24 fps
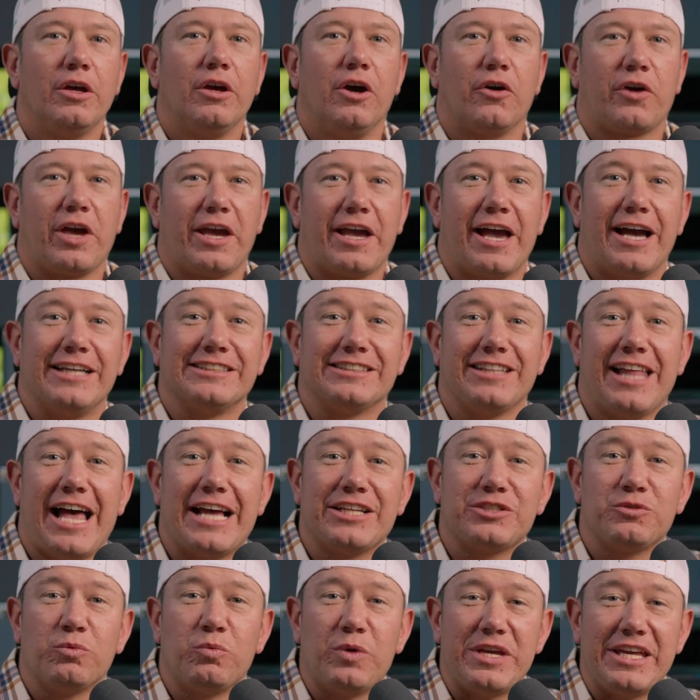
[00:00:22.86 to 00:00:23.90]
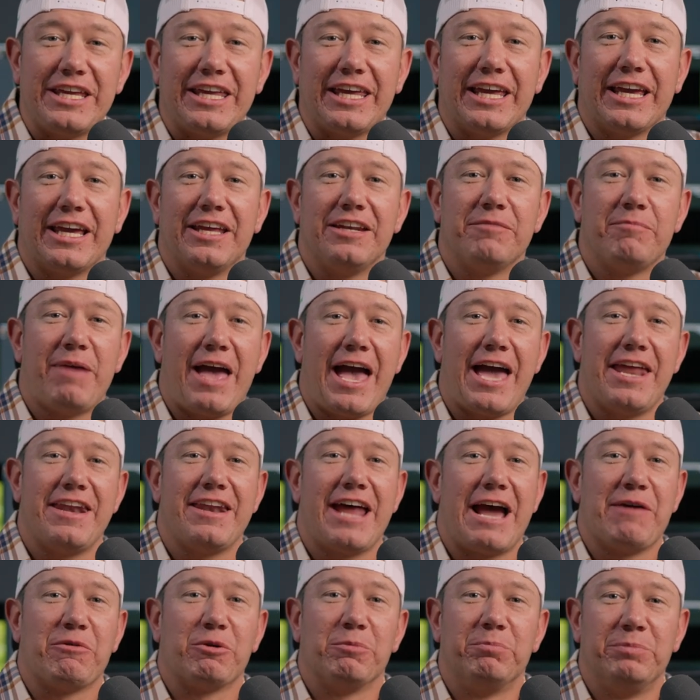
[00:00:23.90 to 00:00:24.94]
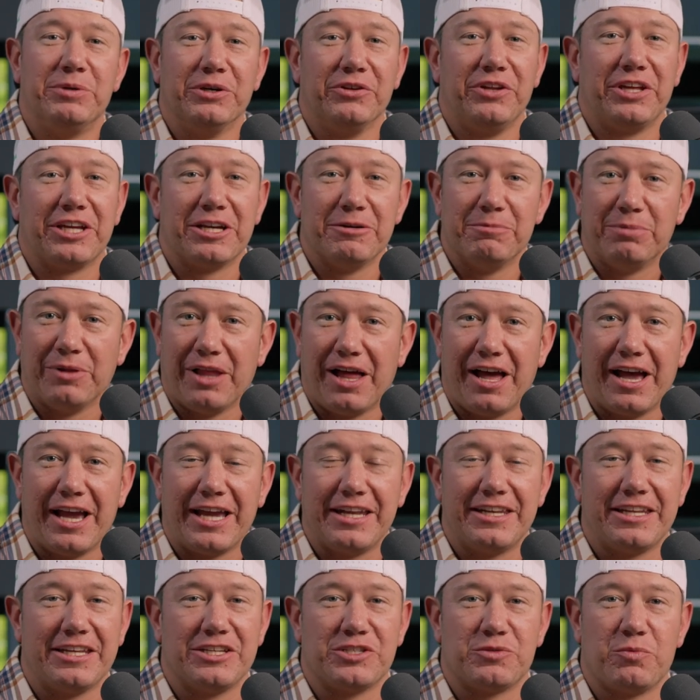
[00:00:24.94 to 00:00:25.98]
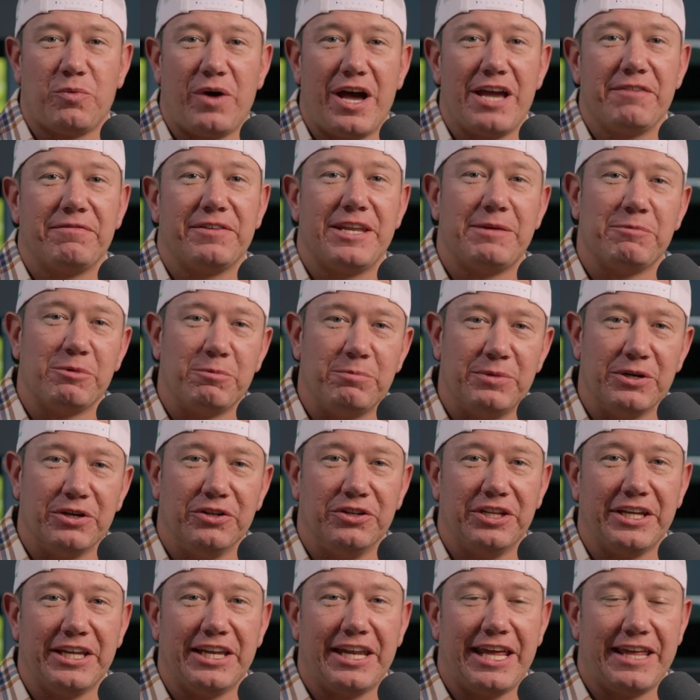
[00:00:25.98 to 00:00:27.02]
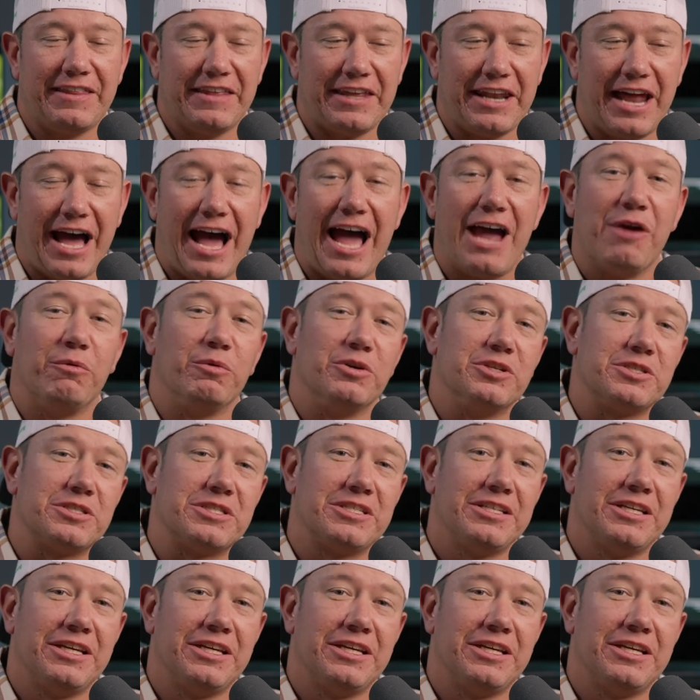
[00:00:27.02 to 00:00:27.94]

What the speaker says: Okay guys, last weekend Matt and I were building a blind. His wife and him would build it, and then I was